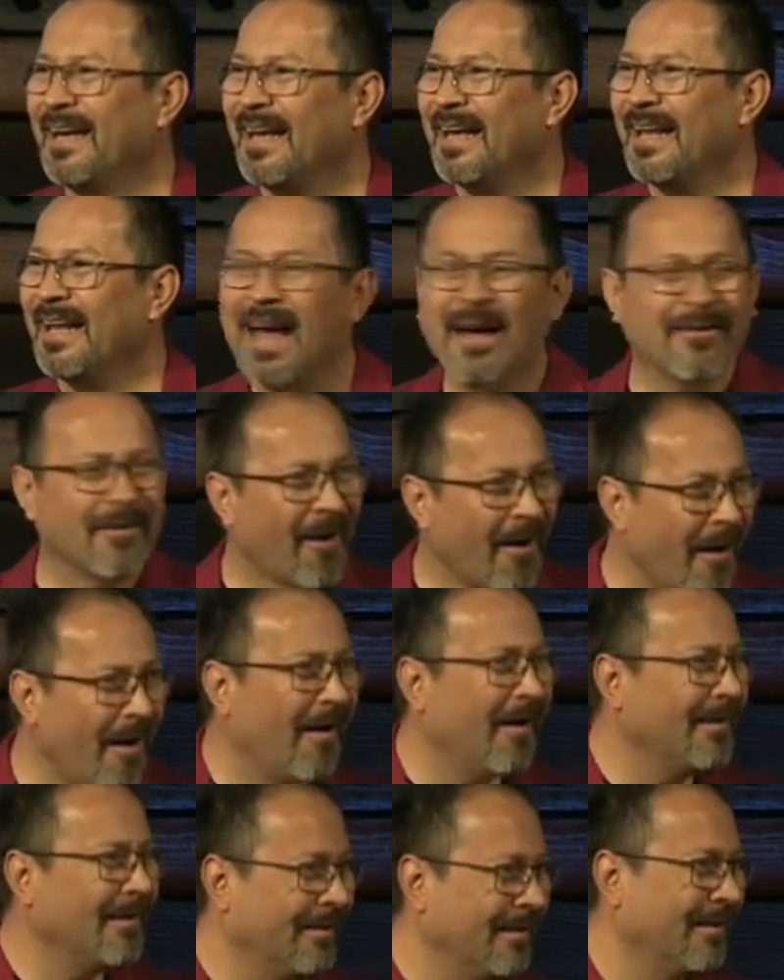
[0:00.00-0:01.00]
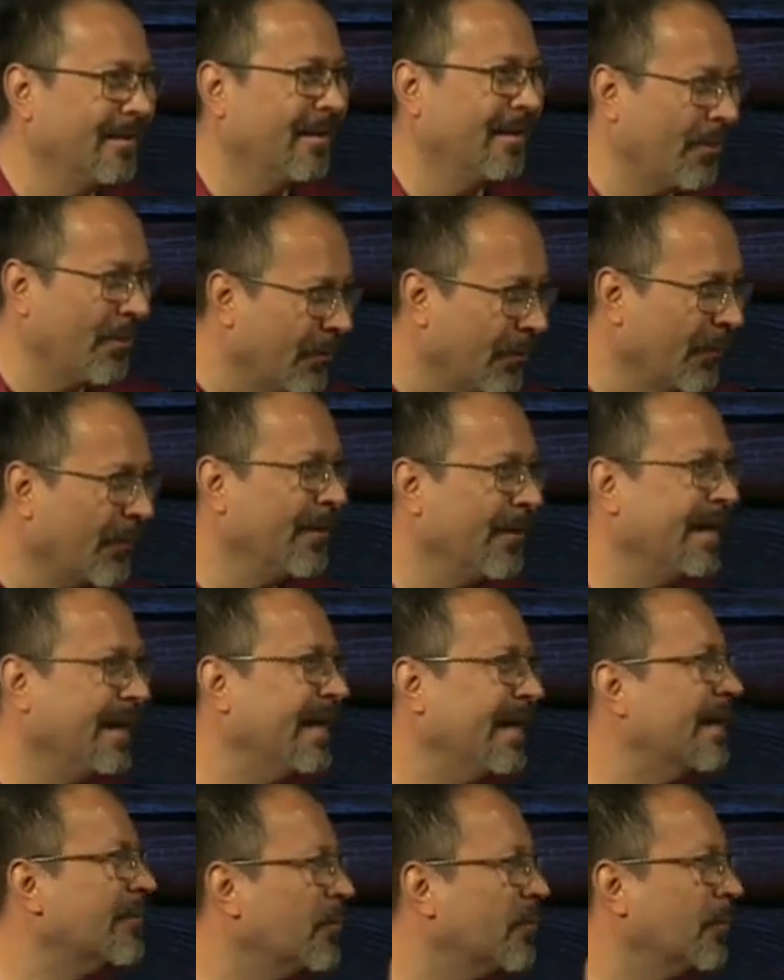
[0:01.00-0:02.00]
and how to honor
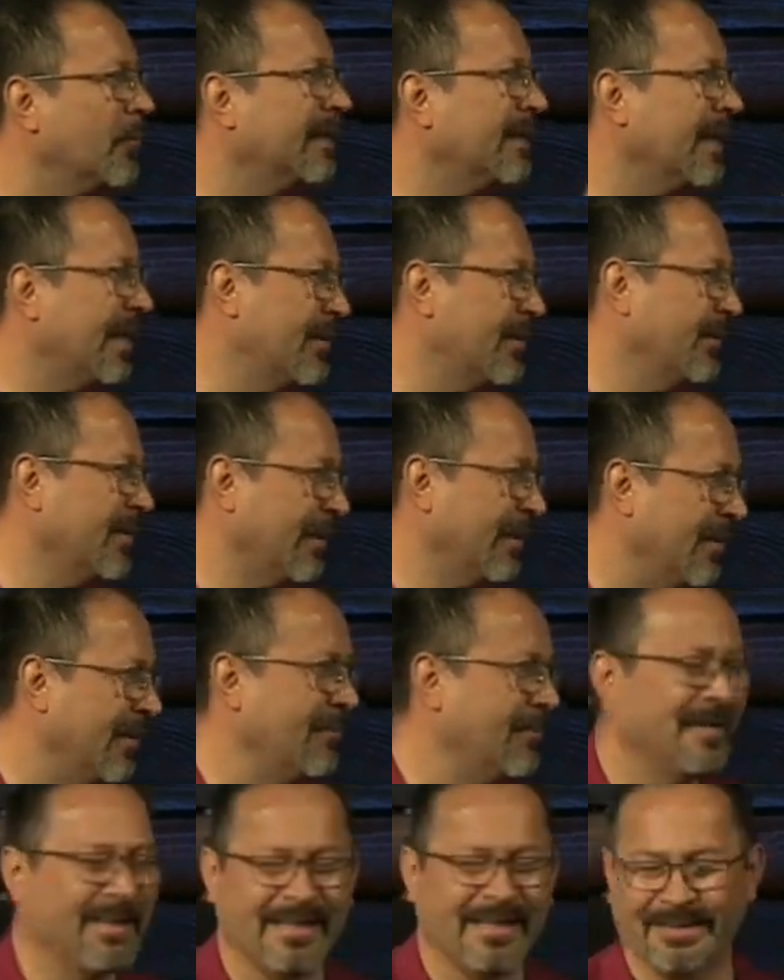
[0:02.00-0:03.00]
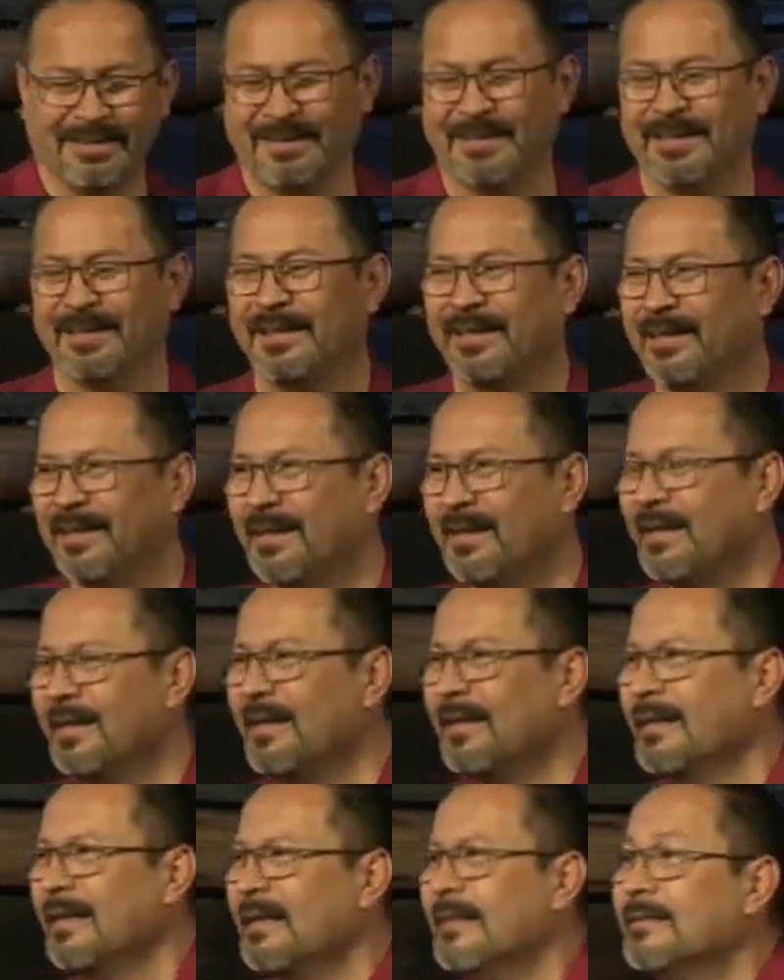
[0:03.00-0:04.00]
authority even when they don't agree with it.
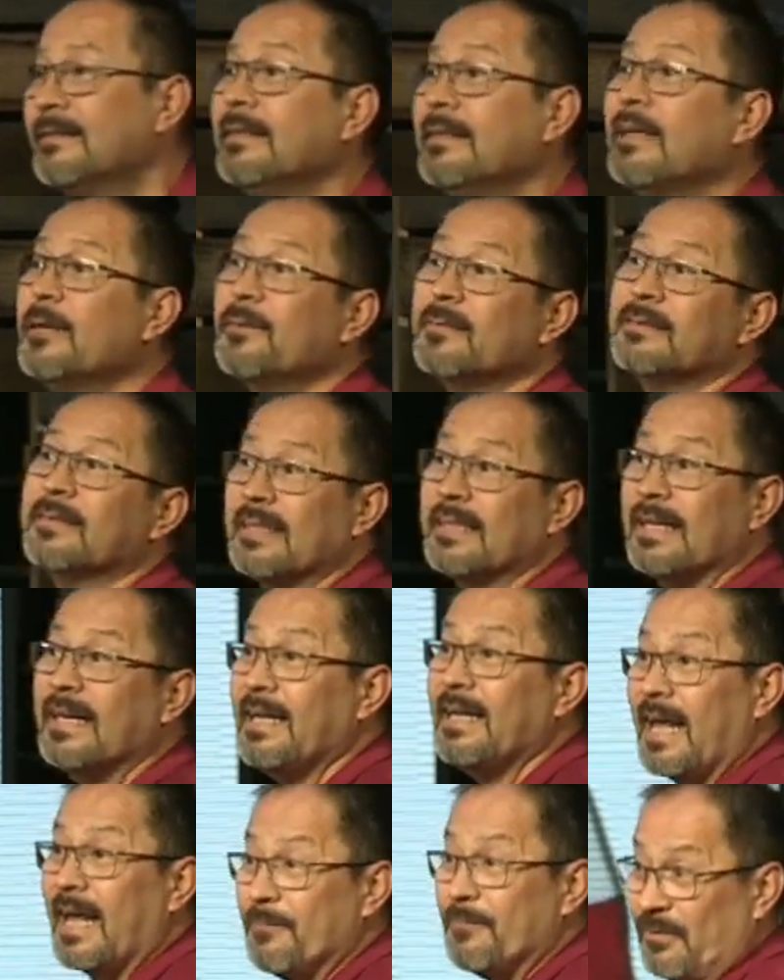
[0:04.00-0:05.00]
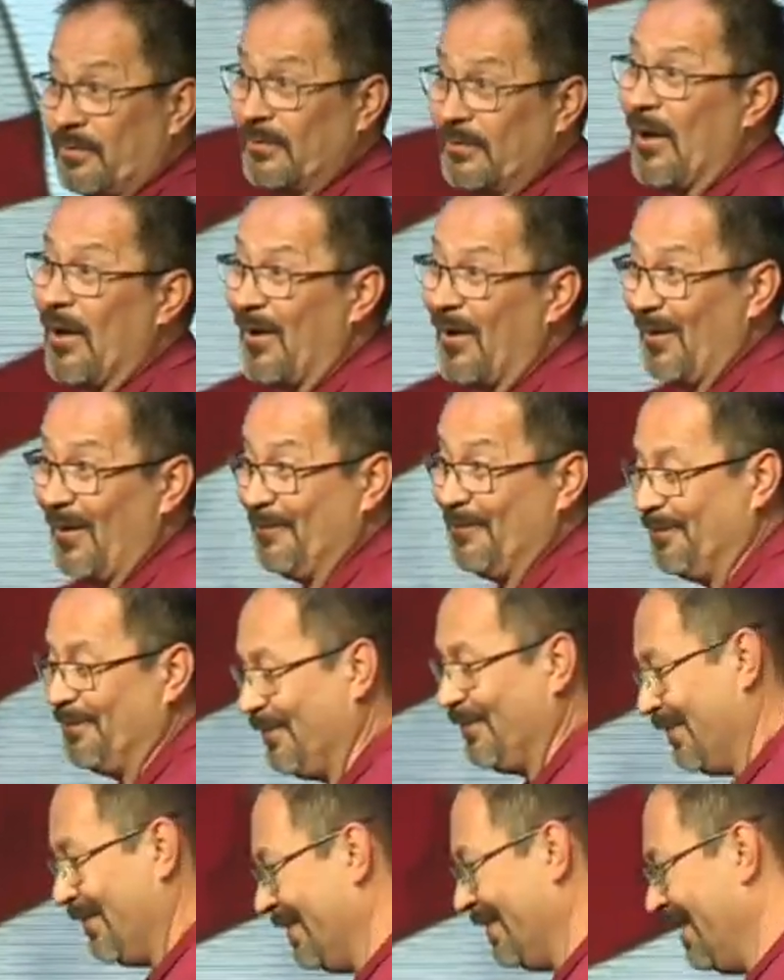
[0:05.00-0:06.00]
See, there was a king named Saul.
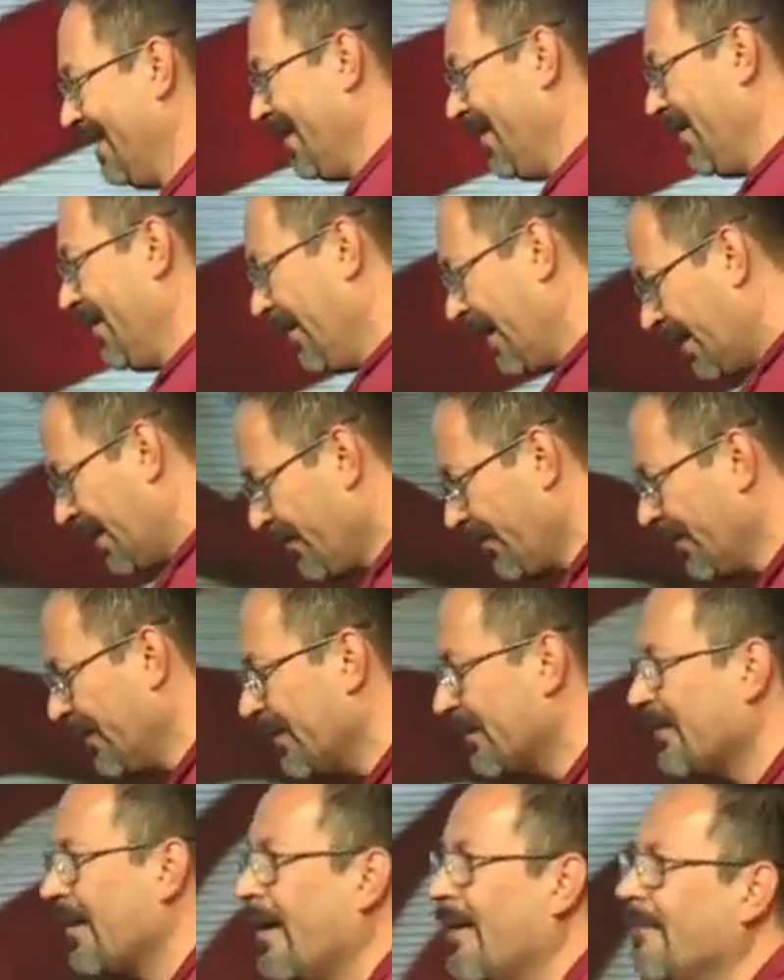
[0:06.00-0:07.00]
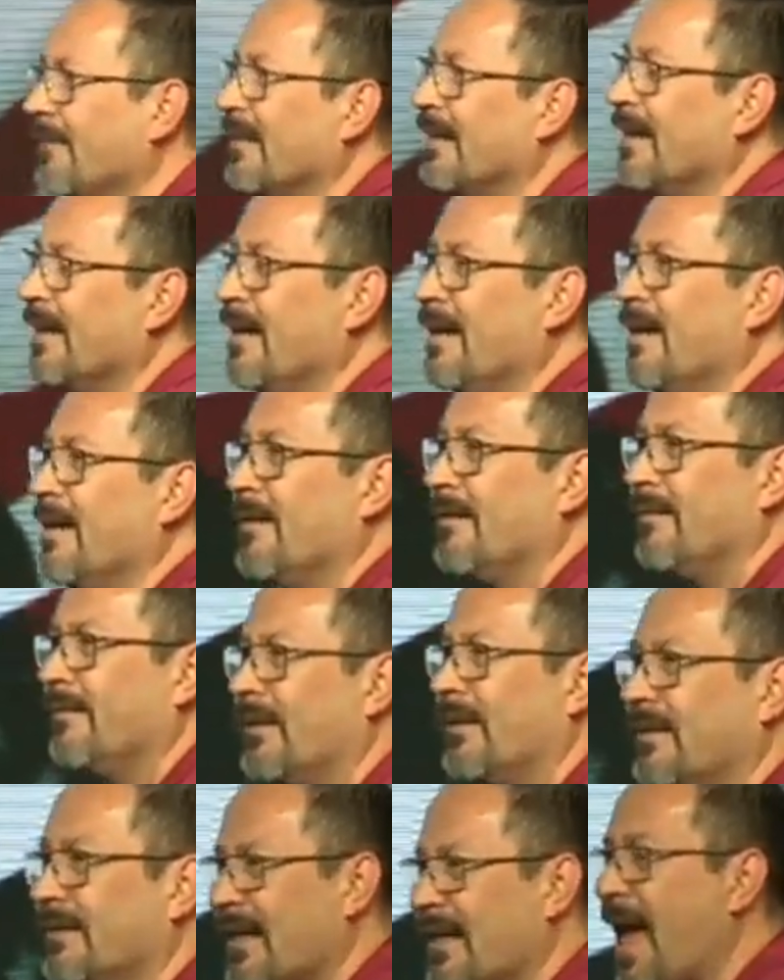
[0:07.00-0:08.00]
You can read it for yourself in
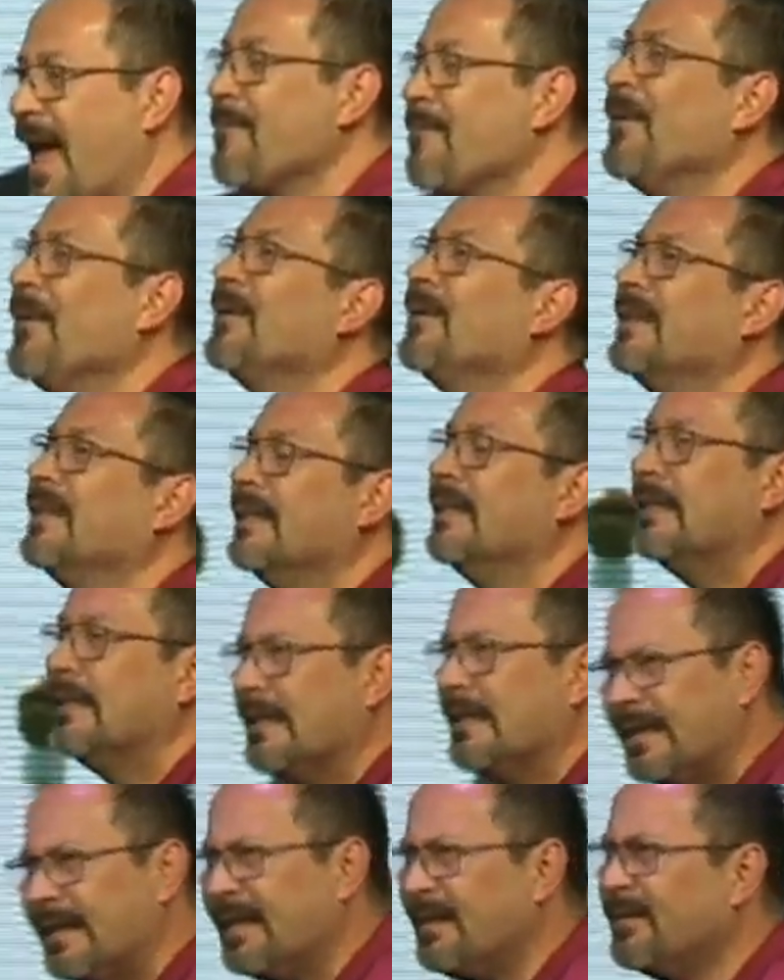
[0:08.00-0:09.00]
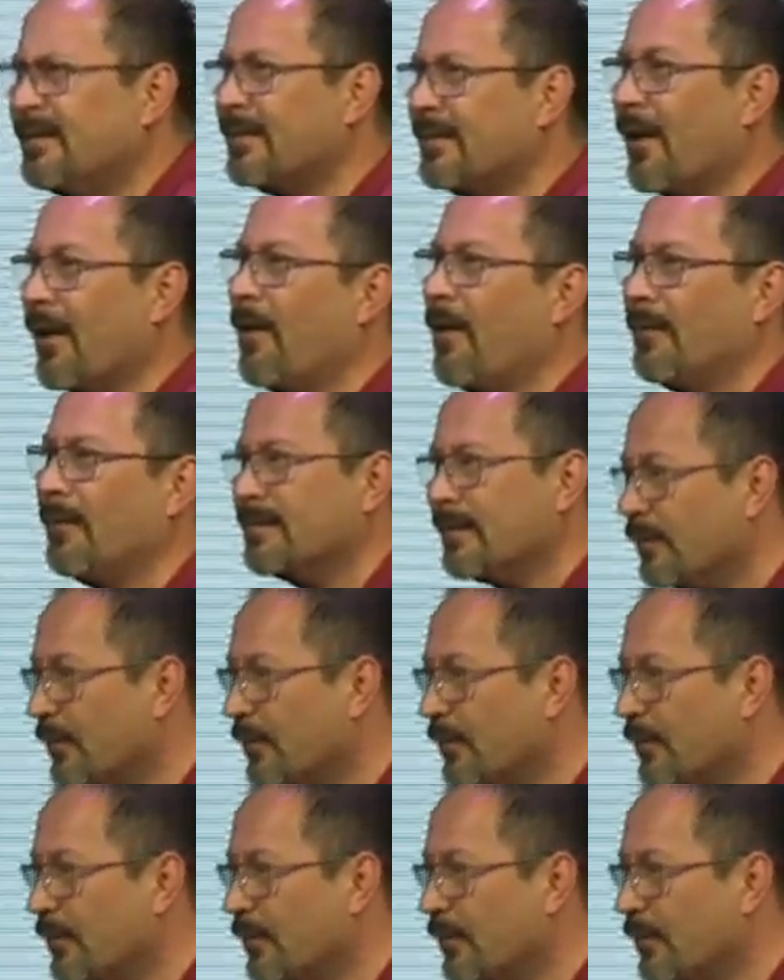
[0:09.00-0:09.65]
1 Samuel. And King Saul was